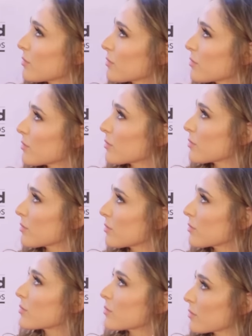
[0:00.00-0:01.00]

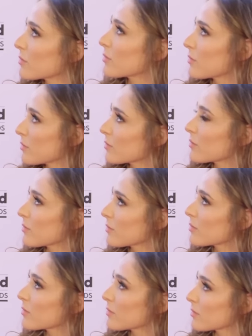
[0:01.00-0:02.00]

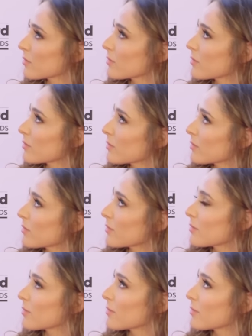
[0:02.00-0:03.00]

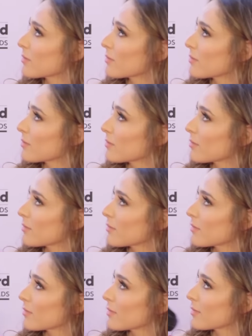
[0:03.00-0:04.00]
[no speech]